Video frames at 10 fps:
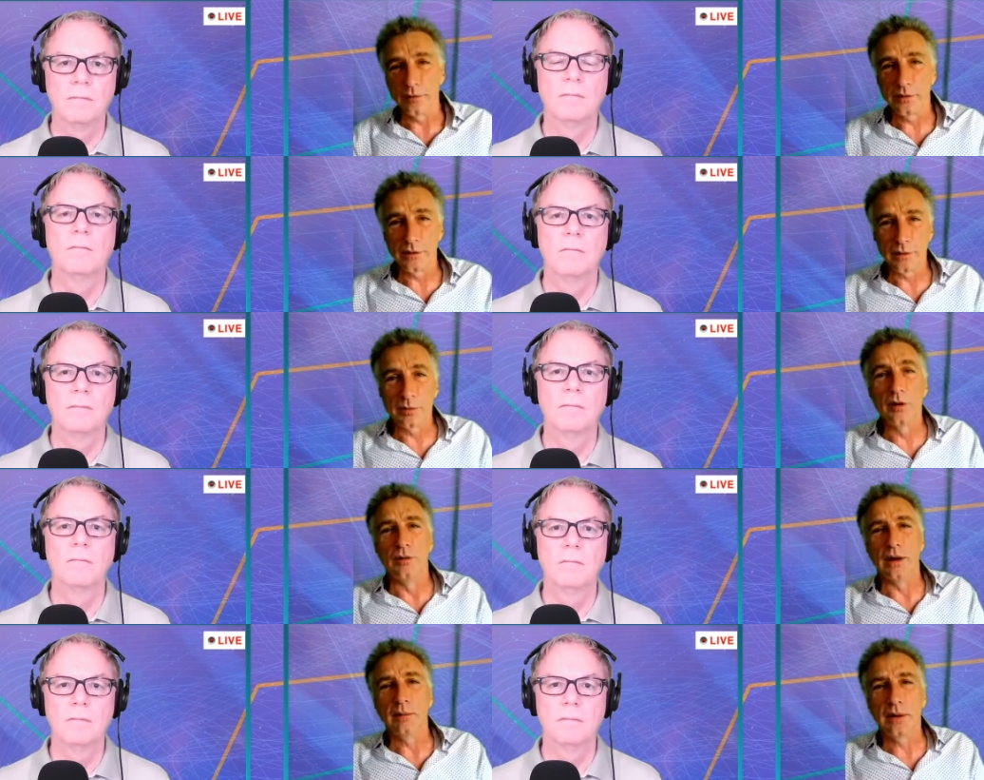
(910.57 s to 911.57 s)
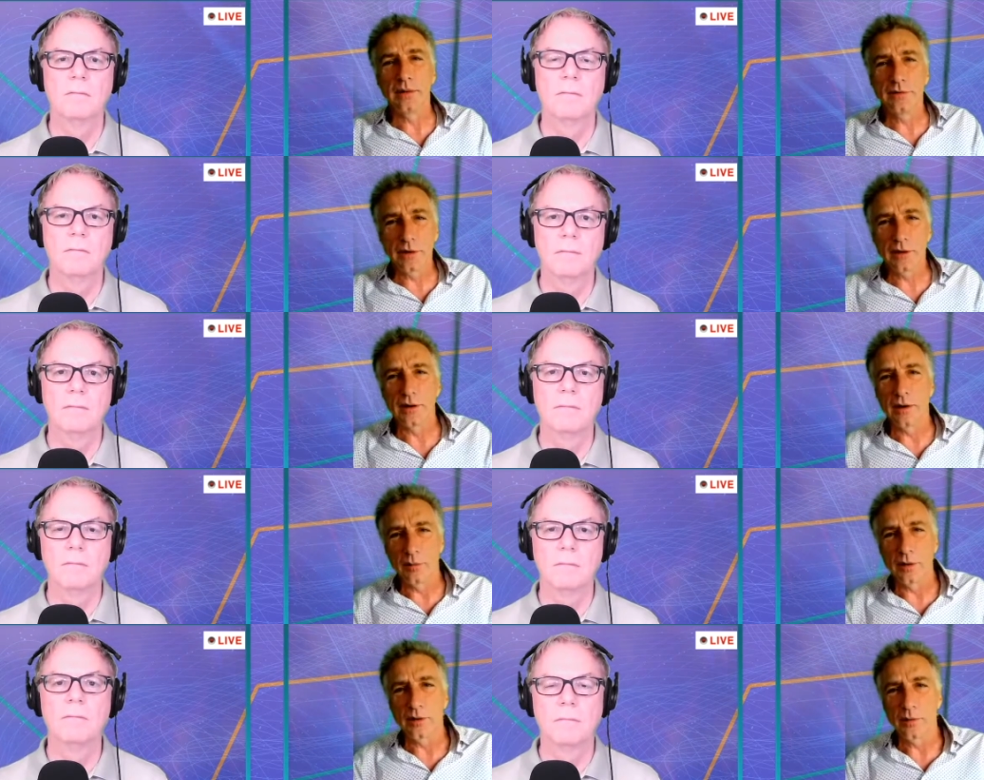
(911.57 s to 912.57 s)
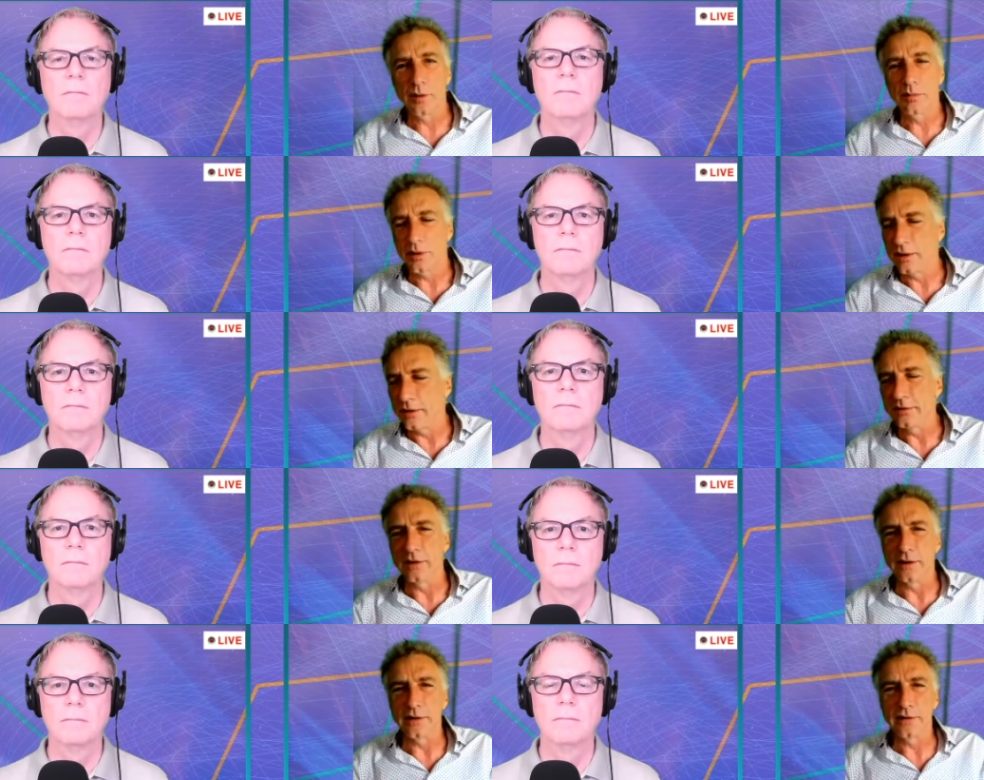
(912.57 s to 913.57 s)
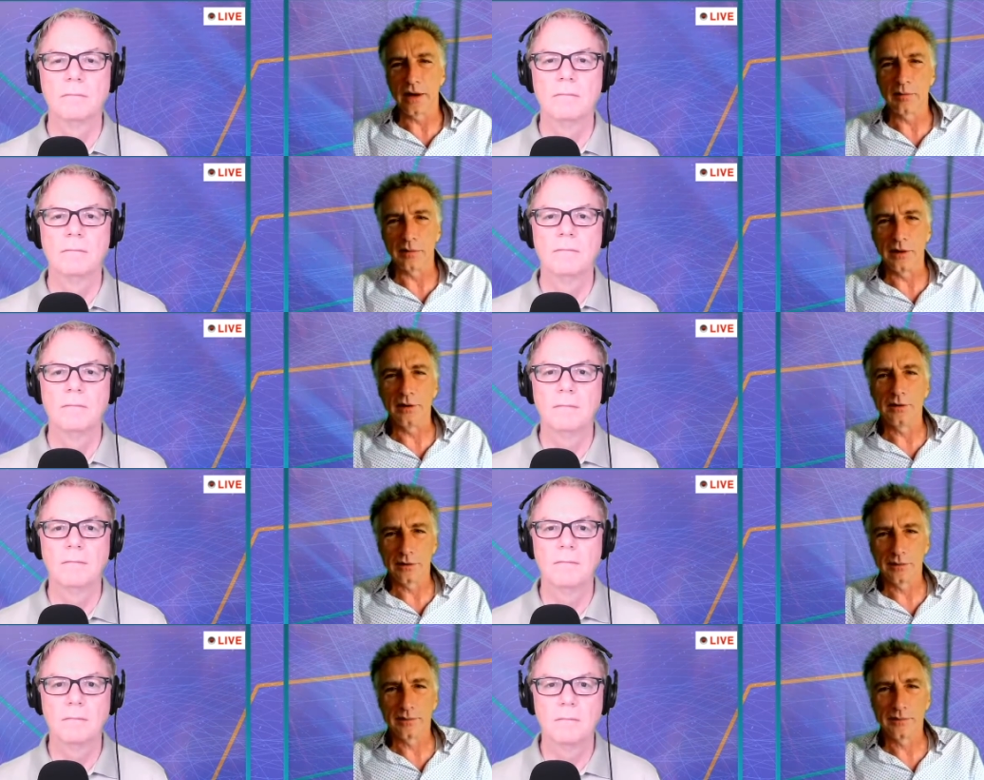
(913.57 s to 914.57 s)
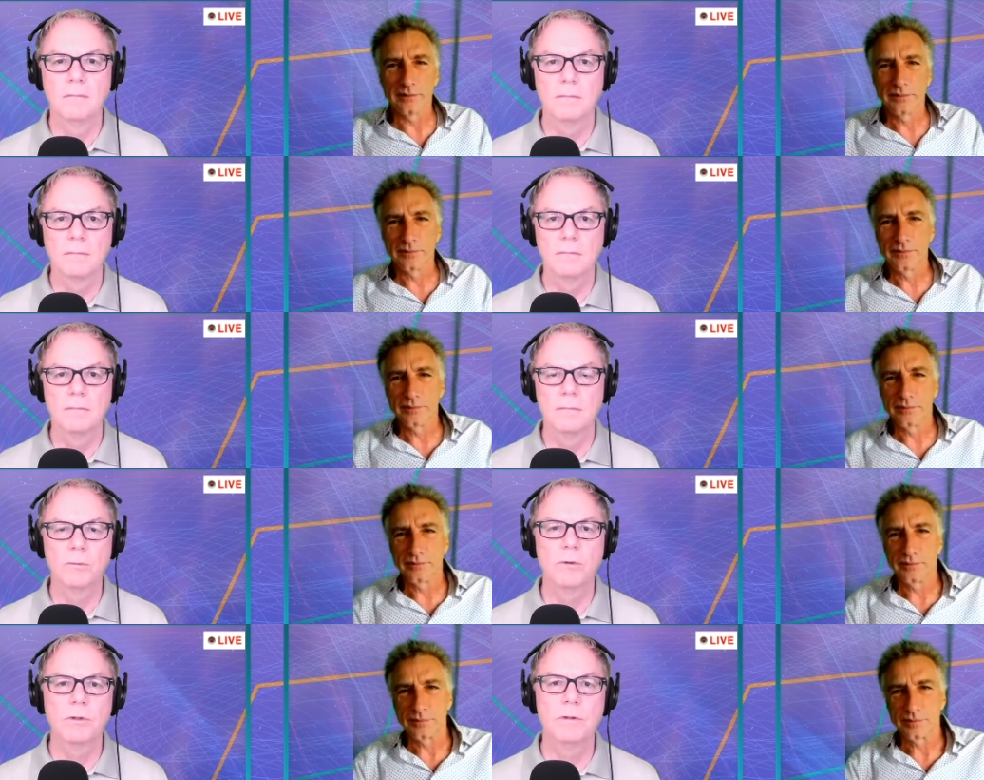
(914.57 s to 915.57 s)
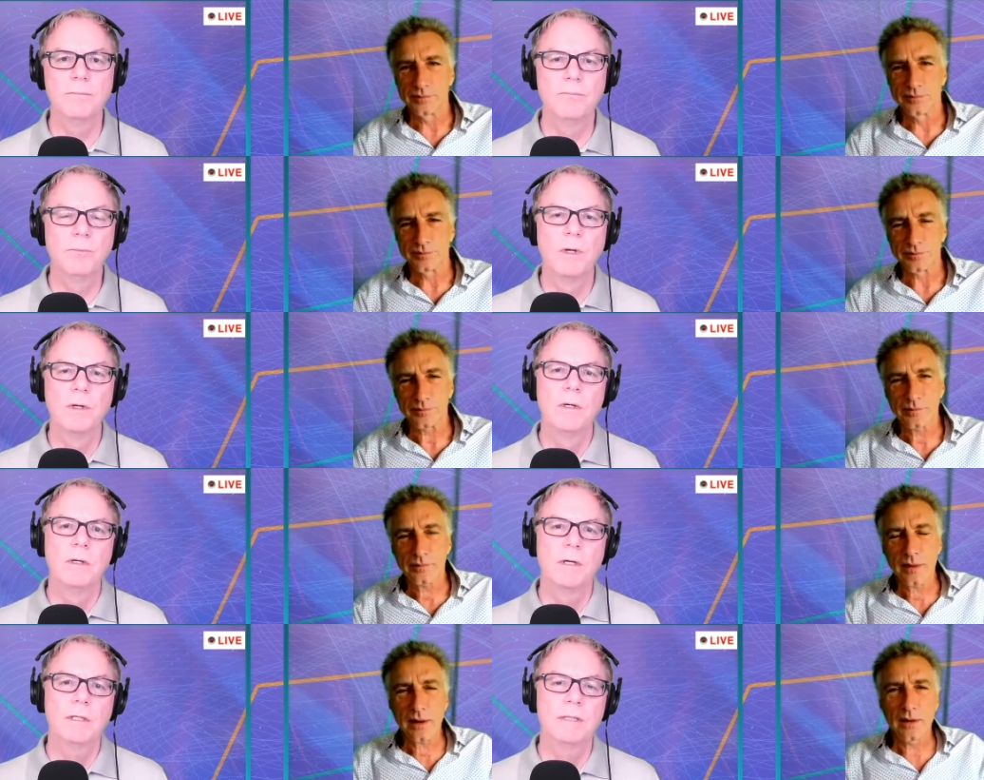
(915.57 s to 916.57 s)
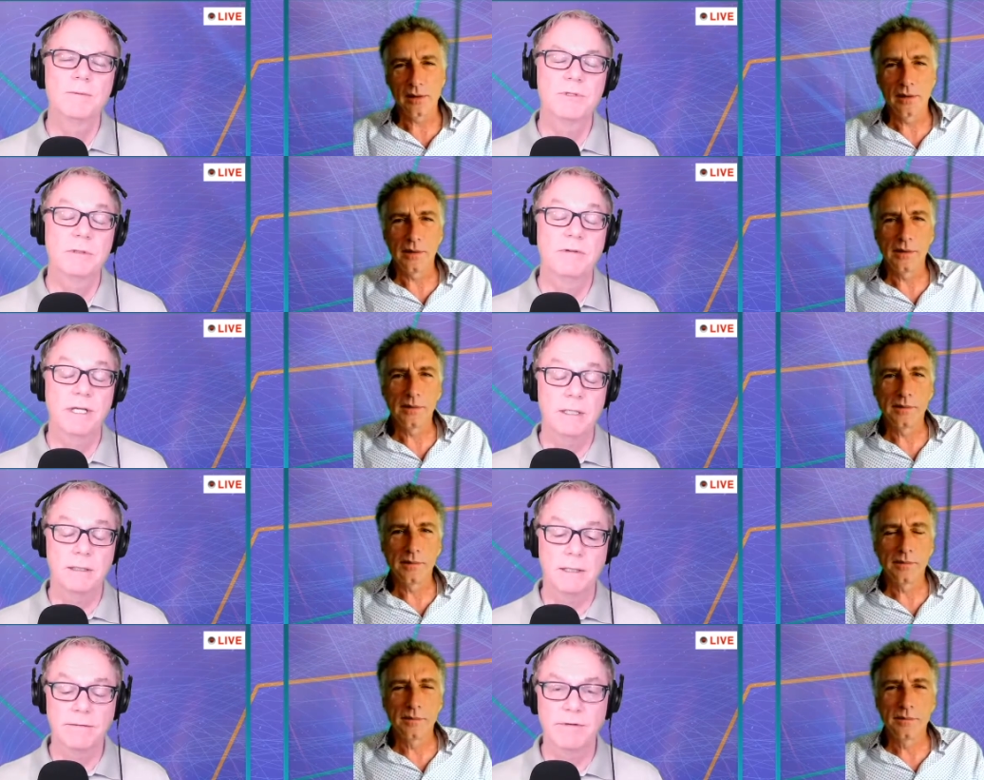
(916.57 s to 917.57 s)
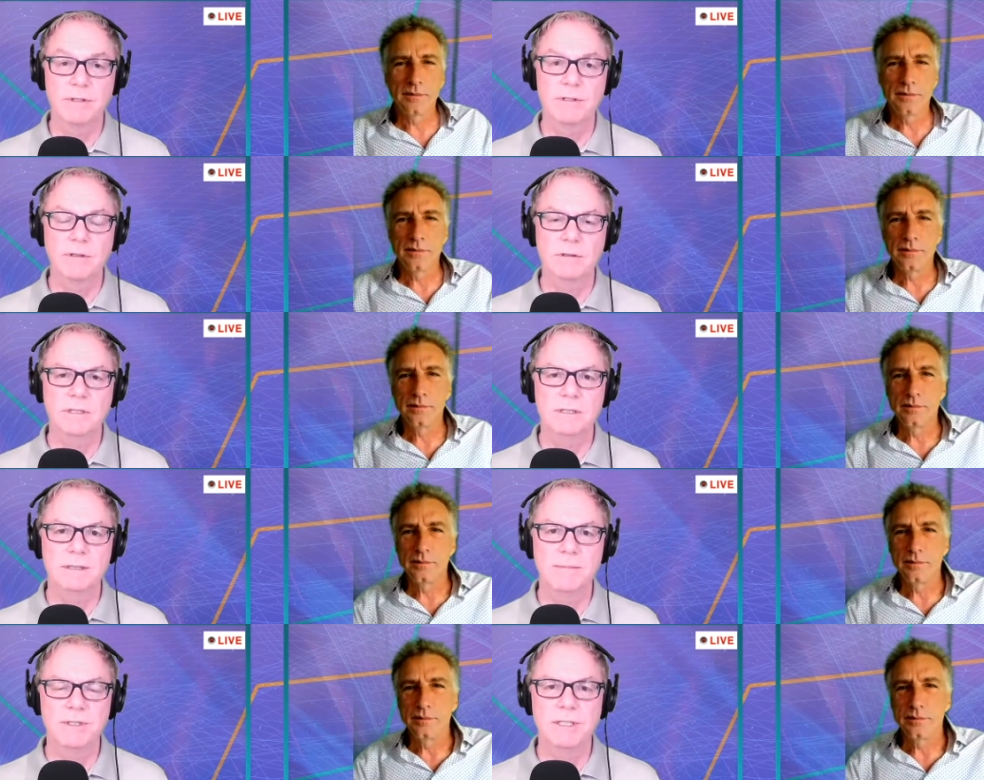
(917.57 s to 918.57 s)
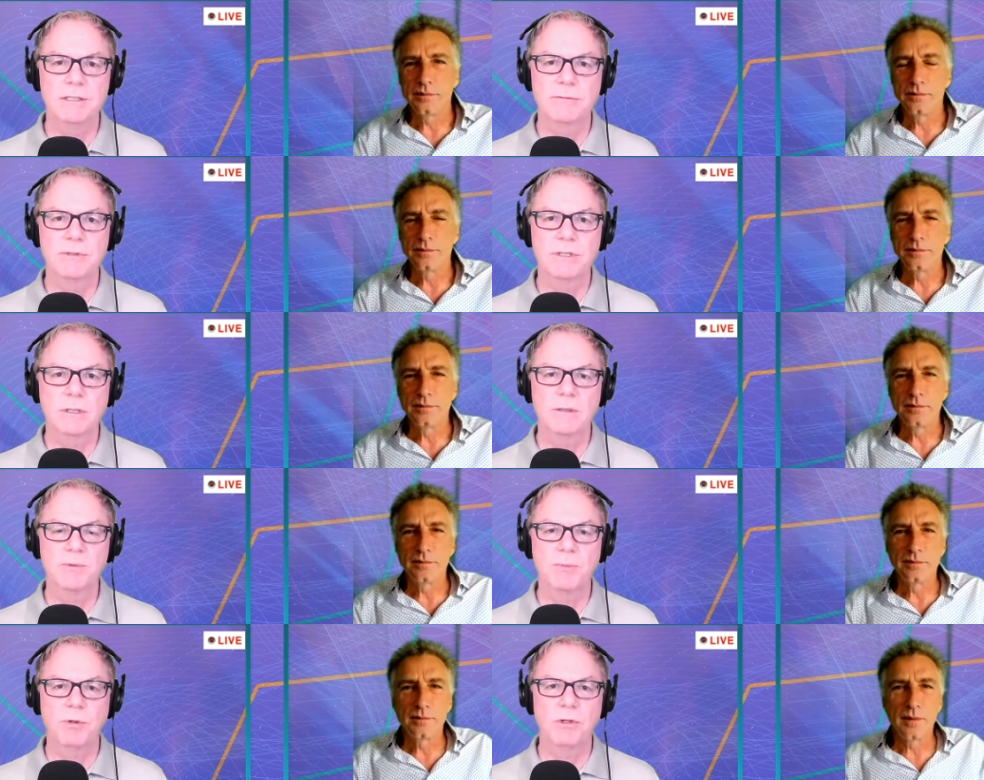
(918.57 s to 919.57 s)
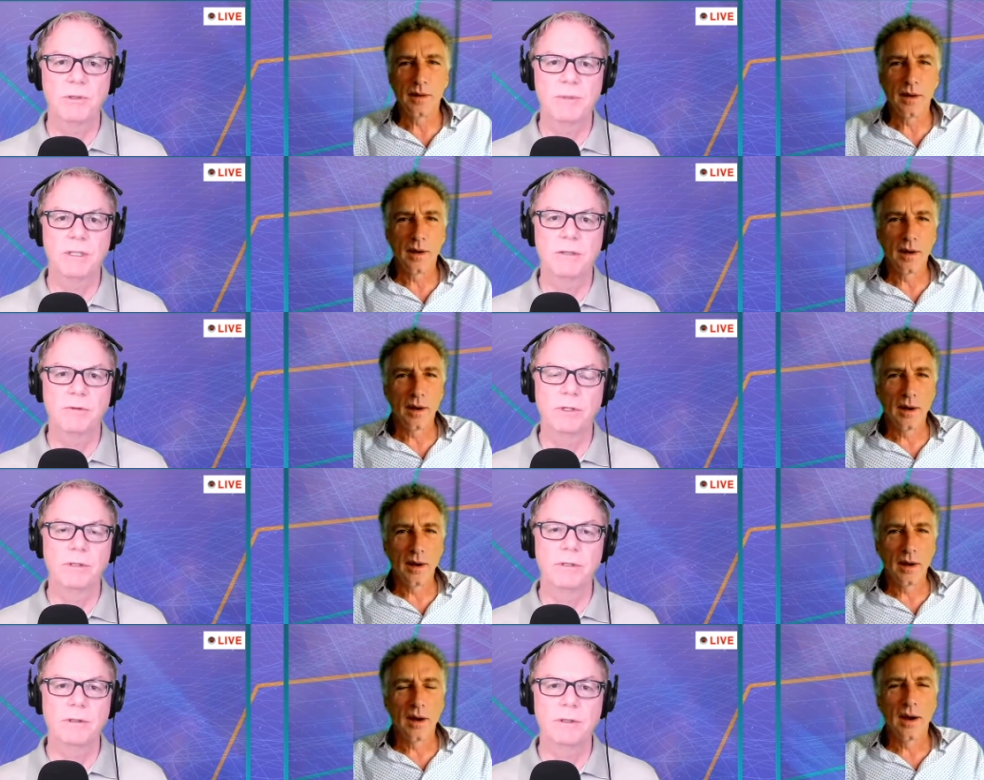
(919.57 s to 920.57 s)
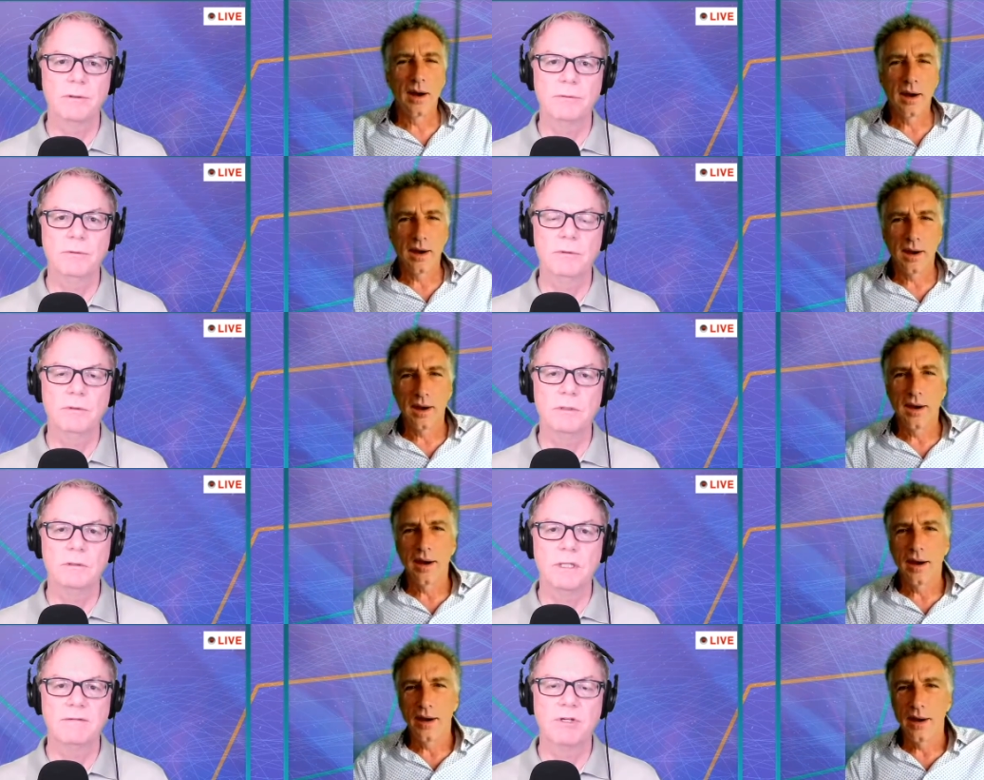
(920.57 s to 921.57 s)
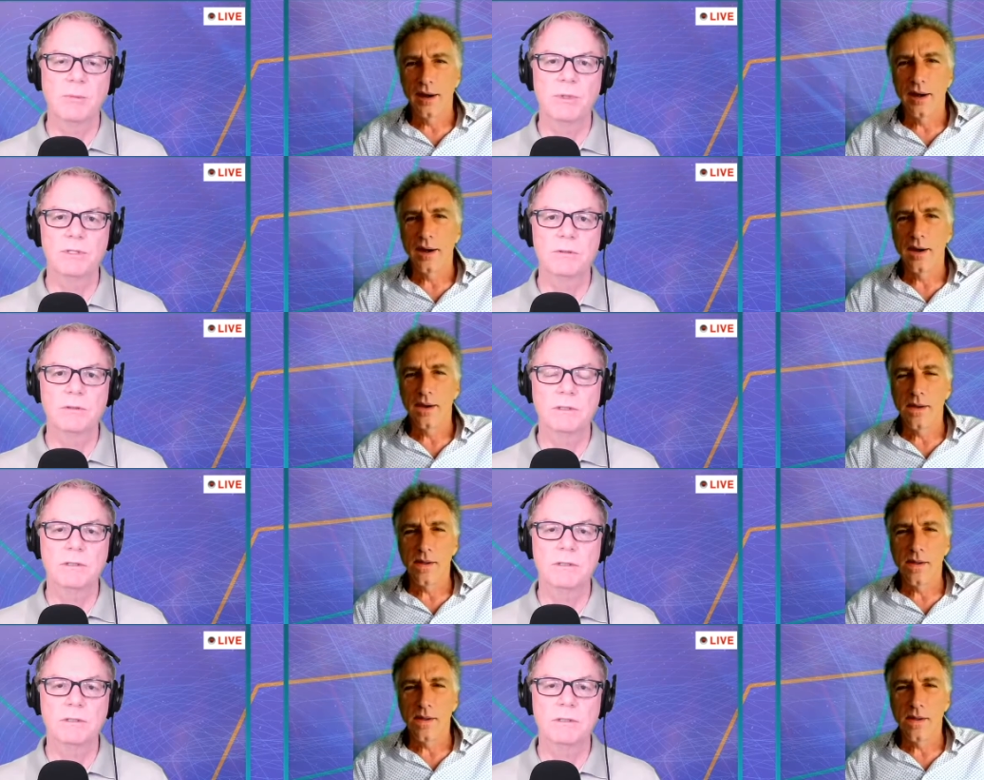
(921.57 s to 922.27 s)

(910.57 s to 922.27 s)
Speaker 1: always we're still improving but generally we're we're pretty easy to set up and use right
Speaker 2: um, so you hit on a lot of things there. Um, the Dancing with Startups program that I run, uh, a lot of companies look at